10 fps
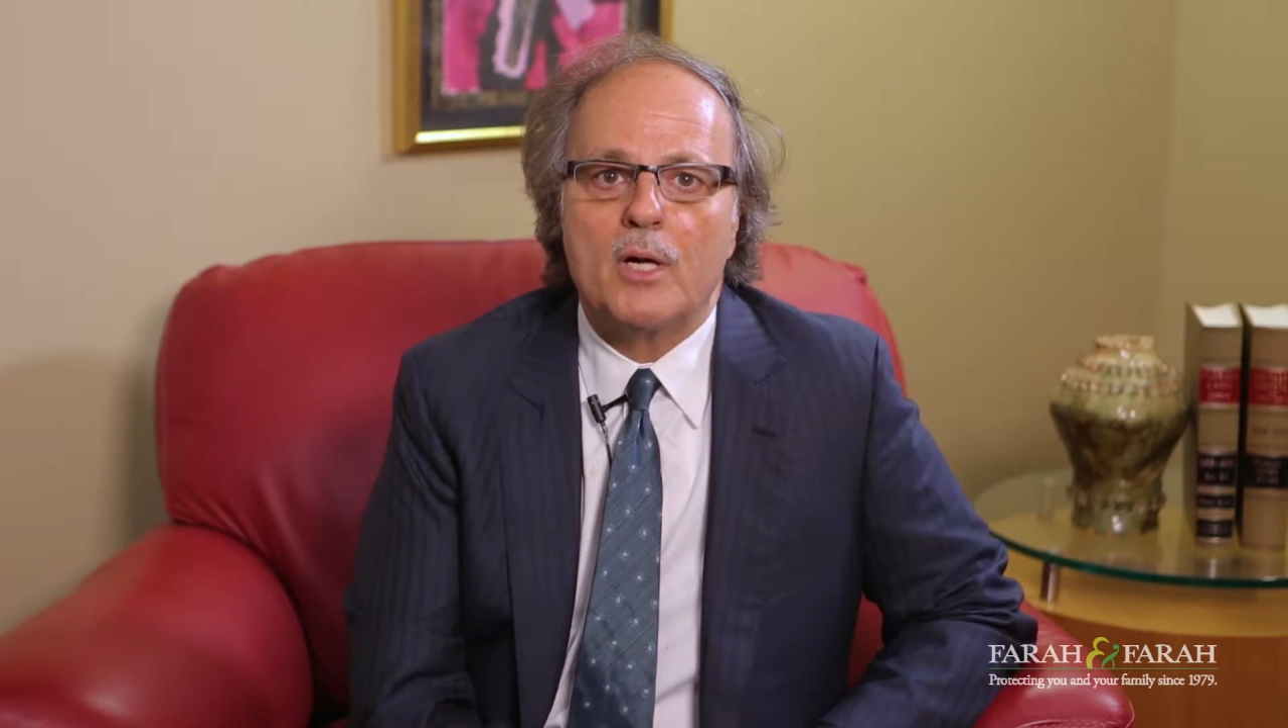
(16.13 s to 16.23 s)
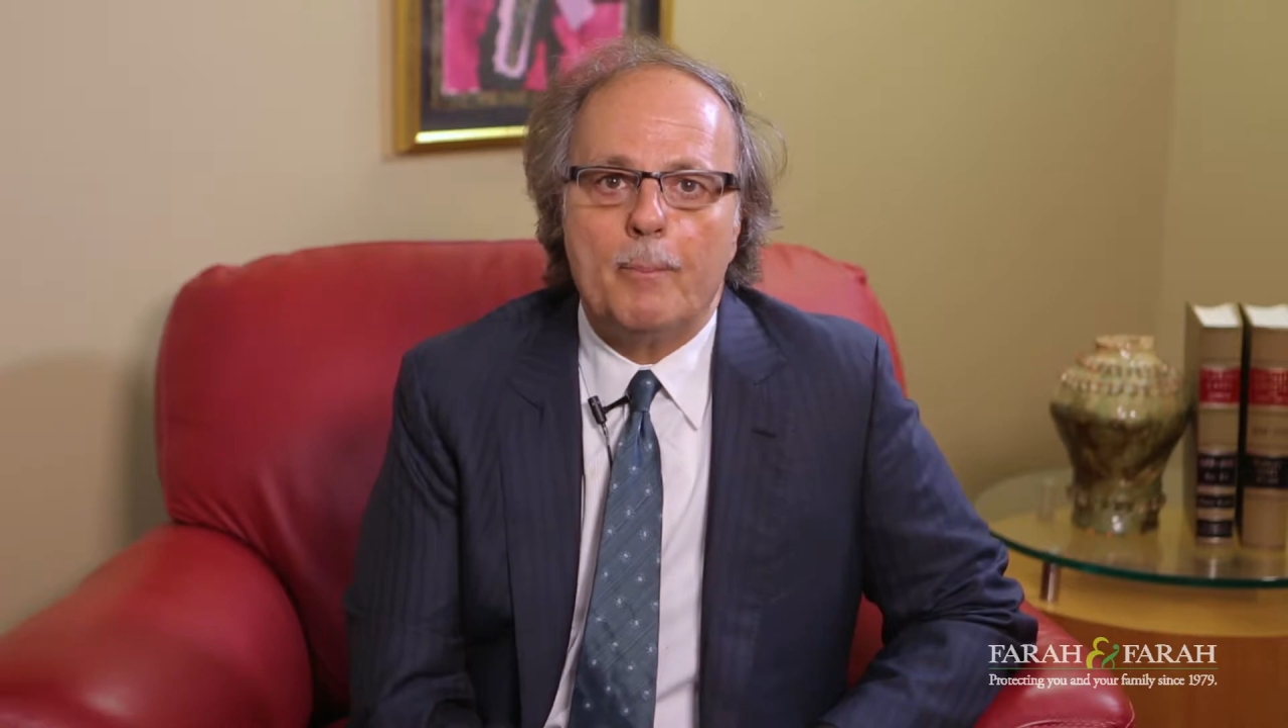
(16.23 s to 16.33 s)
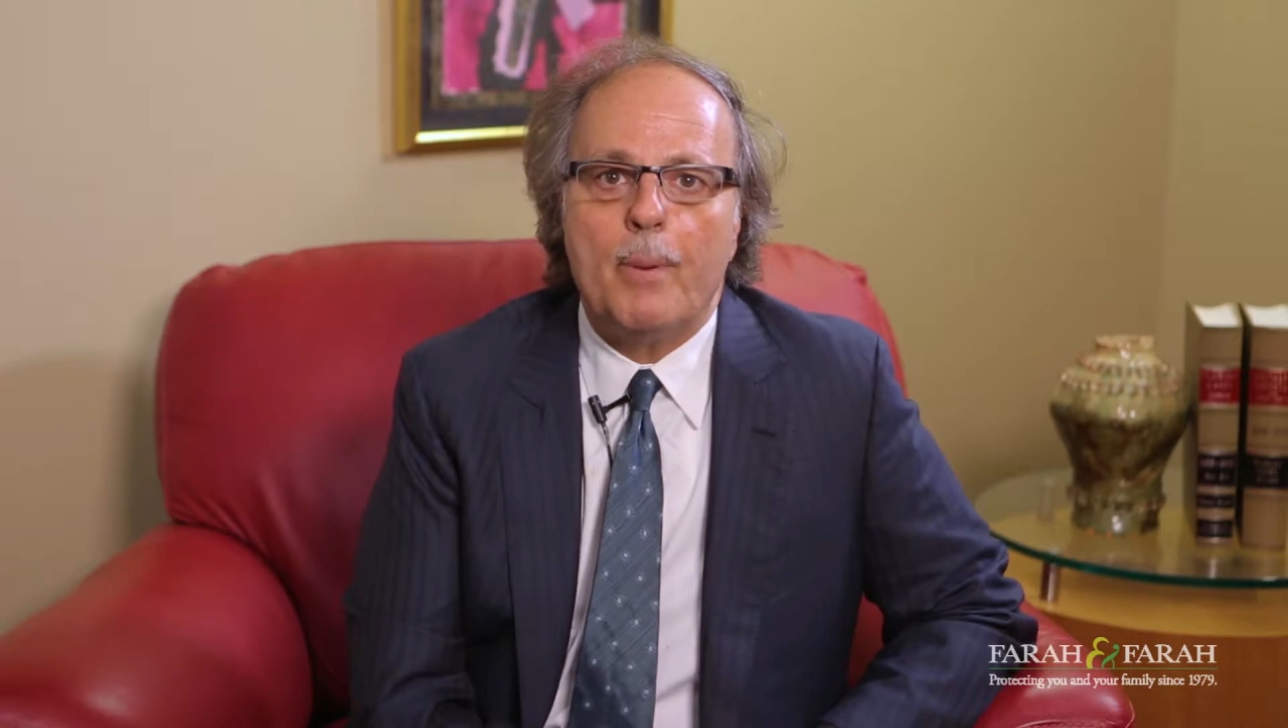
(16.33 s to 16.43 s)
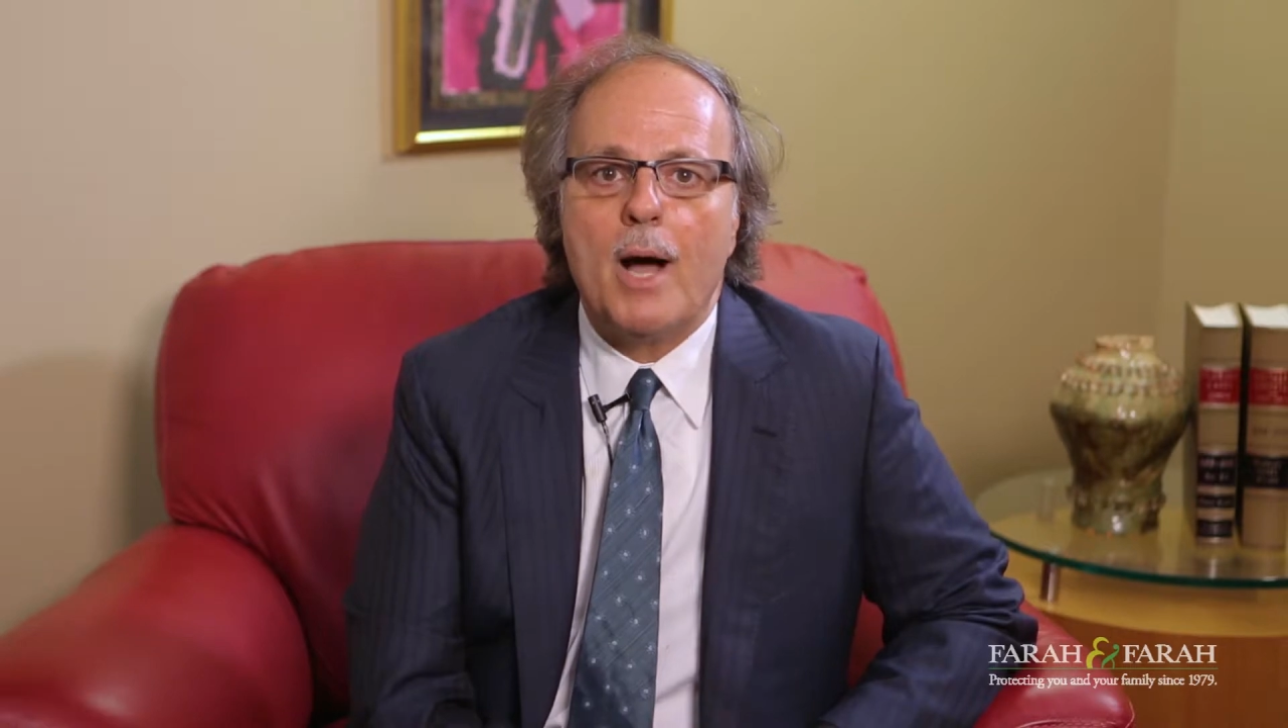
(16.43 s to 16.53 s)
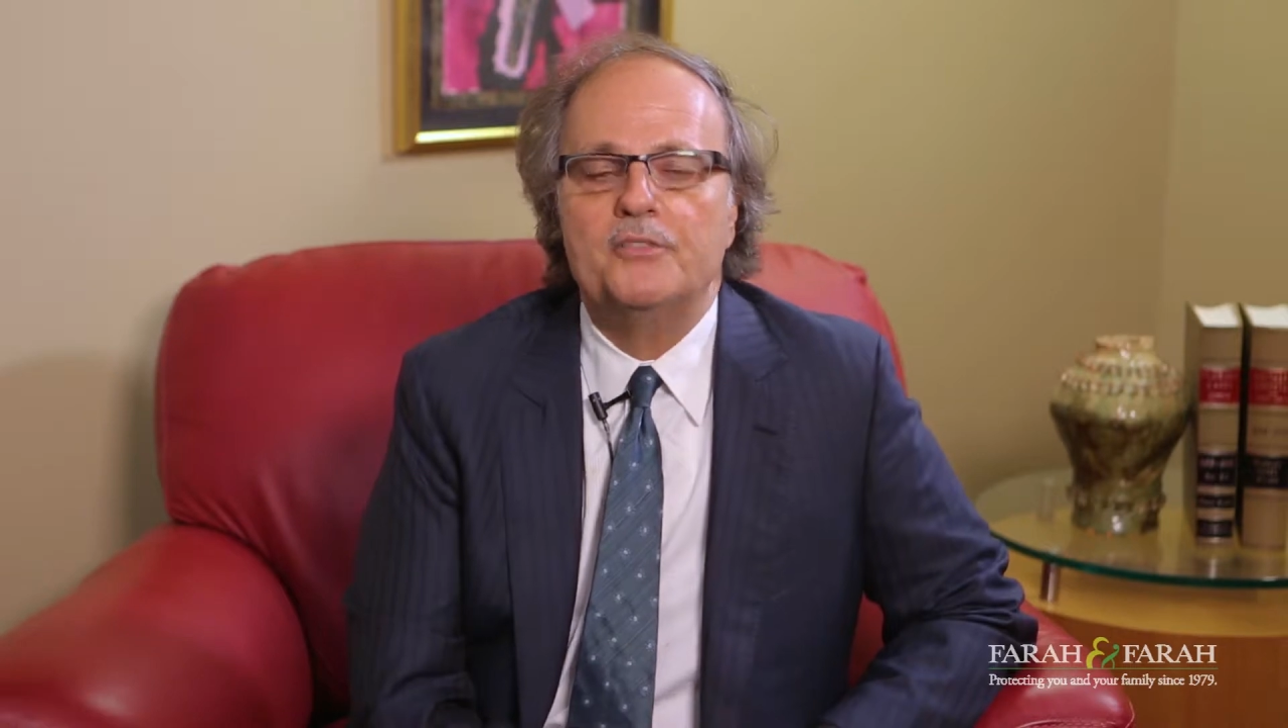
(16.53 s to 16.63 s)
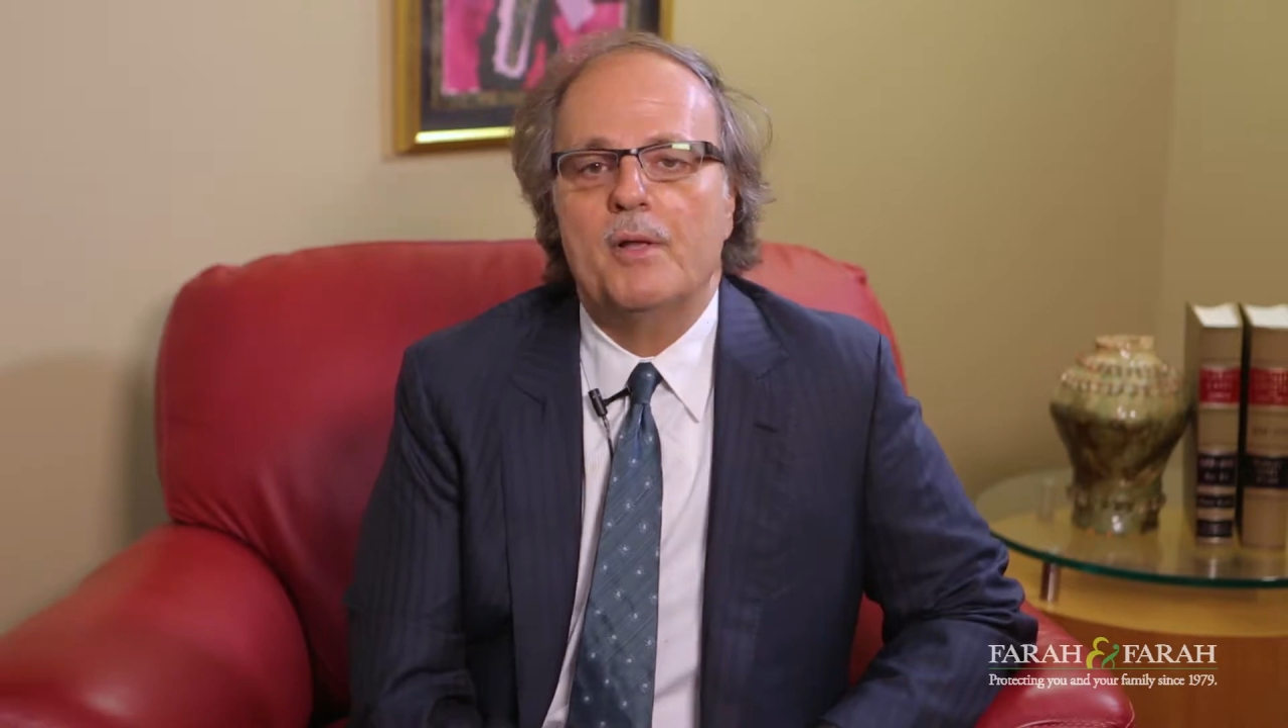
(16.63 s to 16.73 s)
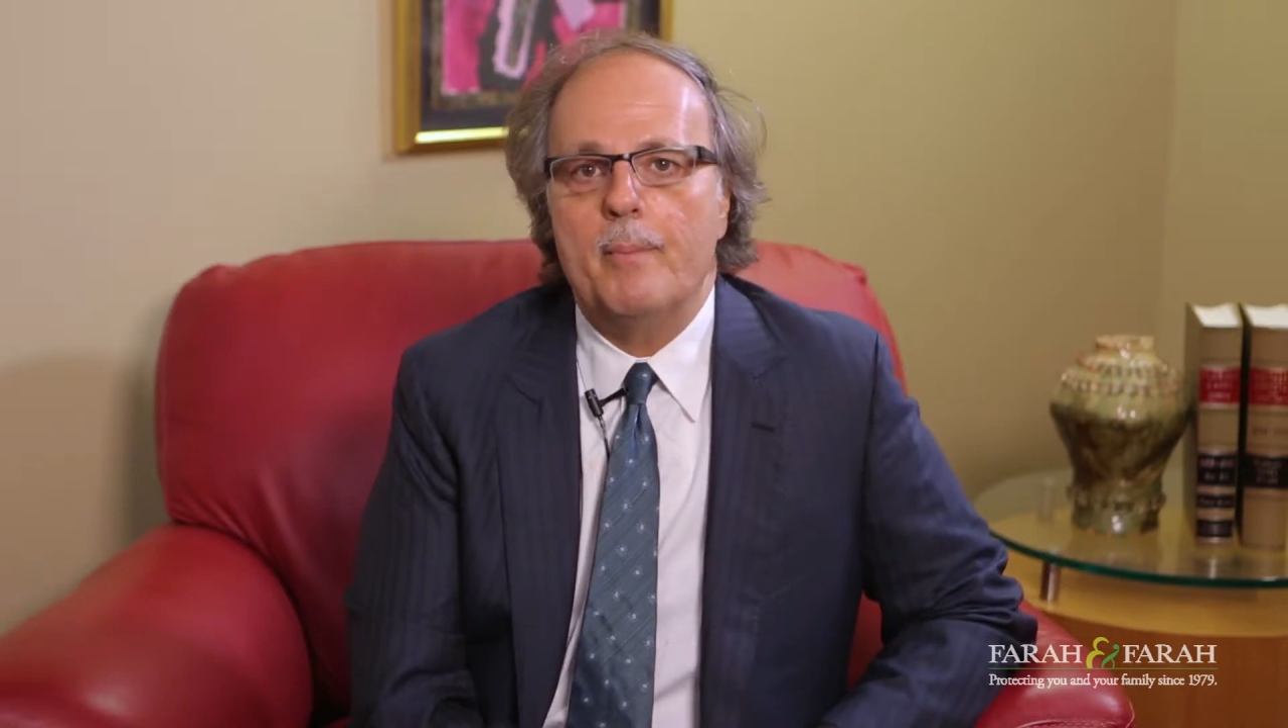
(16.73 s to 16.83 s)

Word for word: composite